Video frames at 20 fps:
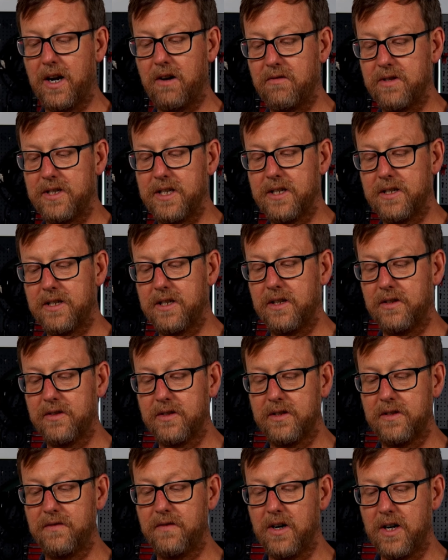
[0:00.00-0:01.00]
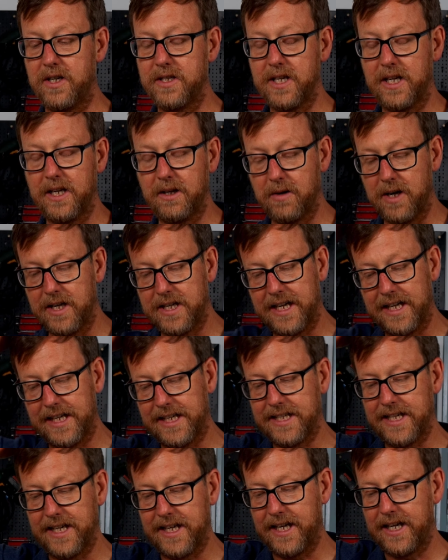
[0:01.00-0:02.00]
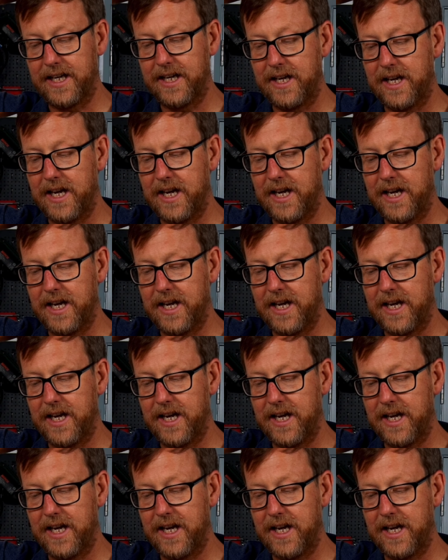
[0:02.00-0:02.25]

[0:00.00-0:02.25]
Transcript: low resistance device anyway, an LED,